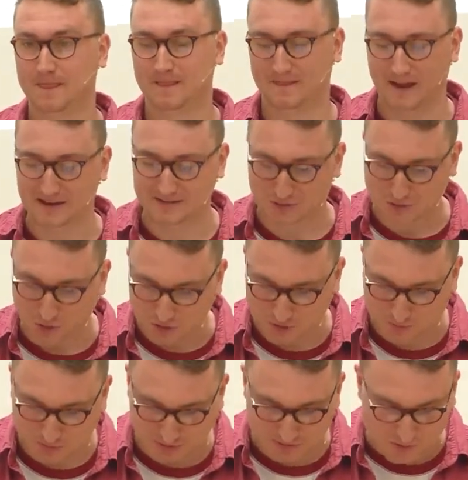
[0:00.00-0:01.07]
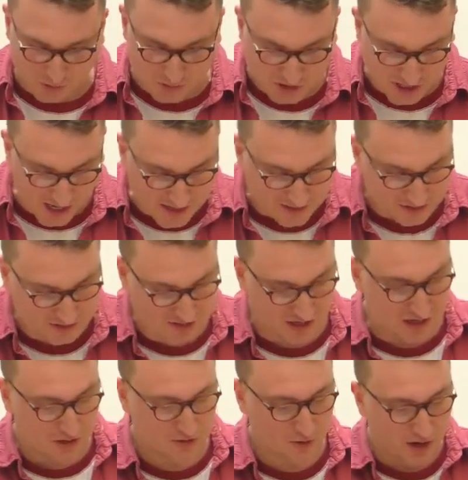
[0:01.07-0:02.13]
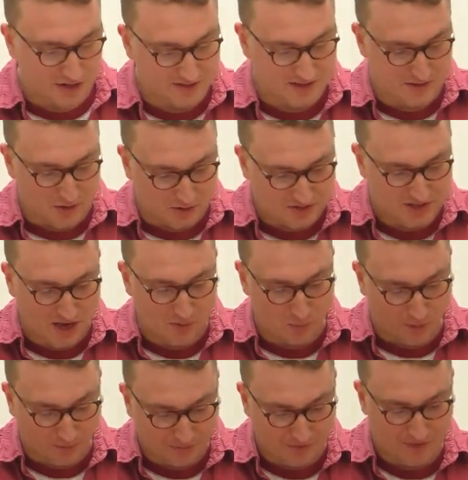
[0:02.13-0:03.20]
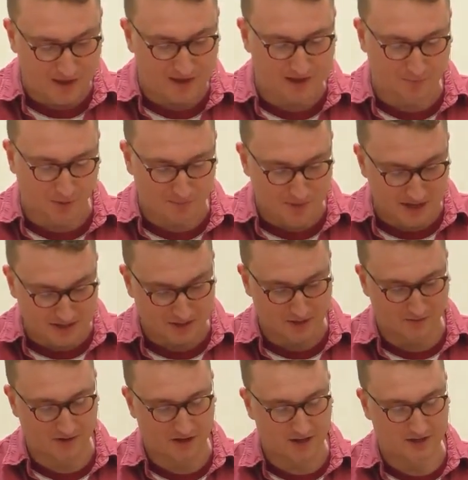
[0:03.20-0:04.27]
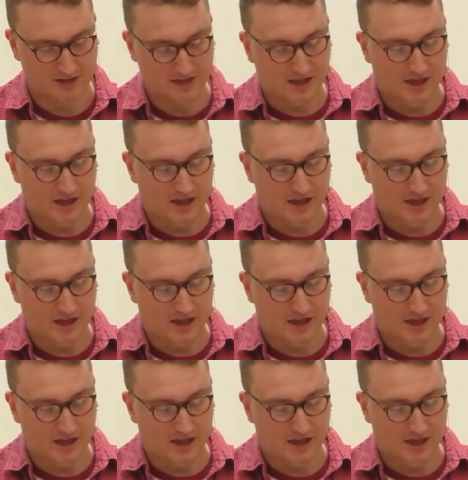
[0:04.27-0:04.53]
That is, the gospel has not changed. Christ did not say one thing but mean another.